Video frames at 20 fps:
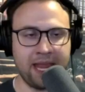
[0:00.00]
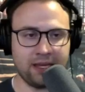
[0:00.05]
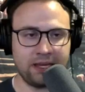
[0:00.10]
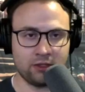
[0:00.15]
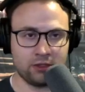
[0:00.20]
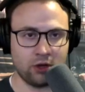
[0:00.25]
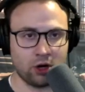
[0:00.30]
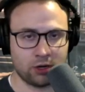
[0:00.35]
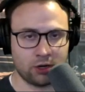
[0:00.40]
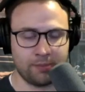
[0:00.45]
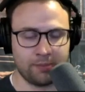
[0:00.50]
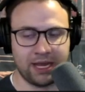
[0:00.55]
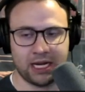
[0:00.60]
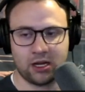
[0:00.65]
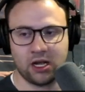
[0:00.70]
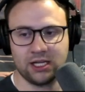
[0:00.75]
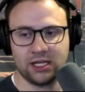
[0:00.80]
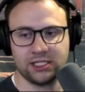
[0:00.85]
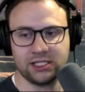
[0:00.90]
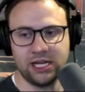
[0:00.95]
dark mana
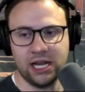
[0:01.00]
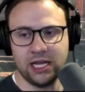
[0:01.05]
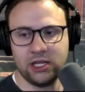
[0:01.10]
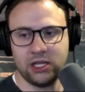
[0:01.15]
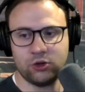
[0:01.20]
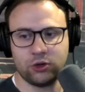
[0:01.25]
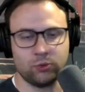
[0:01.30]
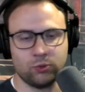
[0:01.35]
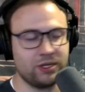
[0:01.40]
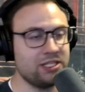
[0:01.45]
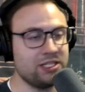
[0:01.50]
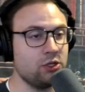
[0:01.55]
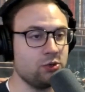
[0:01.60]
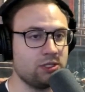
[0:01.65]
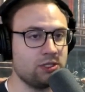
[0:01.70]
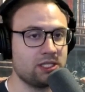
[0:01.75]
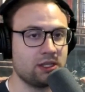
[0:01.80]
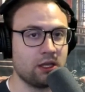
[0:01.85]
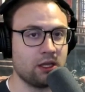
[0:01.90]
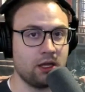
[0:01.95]
cost, you can
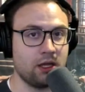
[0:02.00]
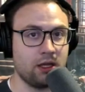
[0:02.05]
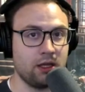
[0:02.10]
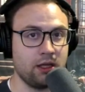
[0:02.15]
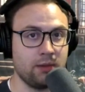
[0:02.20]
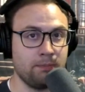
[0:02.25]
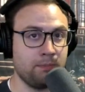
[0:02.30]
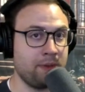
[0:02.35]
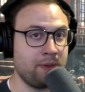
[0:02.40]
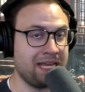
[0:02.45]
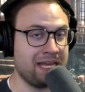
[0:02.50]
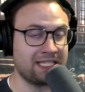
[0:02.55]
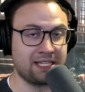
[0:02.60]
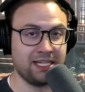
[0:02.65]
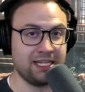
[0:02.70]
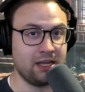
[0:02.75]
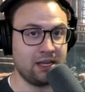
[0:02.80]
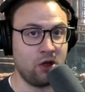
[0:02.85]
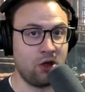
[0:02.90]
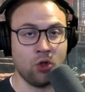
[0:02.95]
reduce the
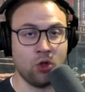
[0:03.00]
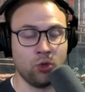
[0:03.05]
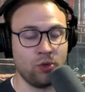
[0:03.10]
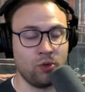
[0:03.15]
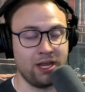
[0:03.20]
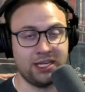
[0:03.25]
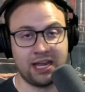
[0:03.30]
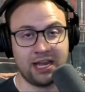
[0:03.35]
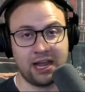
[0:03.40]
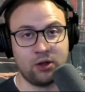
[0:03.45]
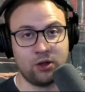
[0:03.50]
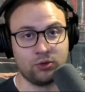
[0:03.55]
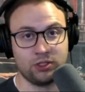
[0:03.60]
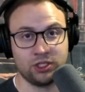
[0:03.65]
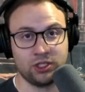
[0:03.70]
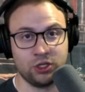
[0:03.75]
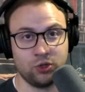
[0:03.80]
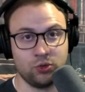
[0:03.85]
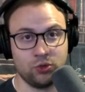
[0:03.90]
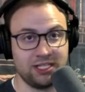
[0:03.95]
basically all the way down
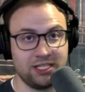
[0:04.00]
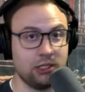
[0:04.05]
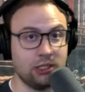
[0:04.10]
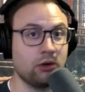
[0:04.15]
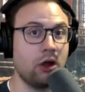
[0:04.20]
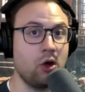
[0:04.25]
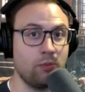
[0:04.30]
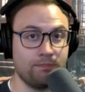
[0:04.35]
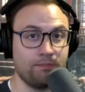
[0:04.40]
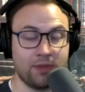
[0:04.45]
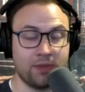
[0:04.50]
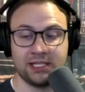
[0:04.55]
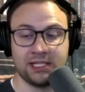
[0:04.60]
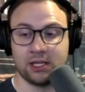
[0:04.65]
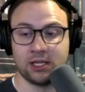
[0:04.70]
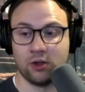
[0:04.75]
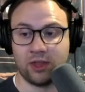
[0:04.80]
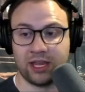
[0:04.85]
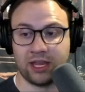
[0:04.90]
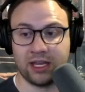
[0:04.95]
to 0, and
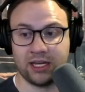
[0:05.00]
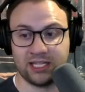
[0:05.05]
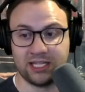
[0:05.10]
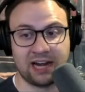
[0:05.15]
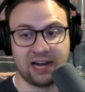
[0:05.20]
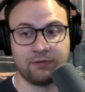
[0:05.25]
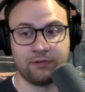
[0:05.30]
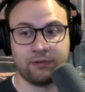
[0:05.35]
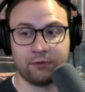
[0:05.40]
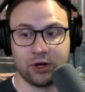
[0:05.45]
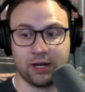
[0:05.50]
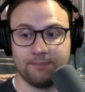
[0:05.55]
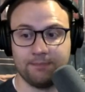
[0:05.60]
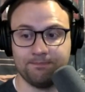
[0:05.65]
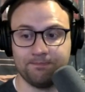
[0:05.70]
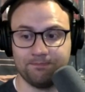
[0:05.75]
so they can attack for free.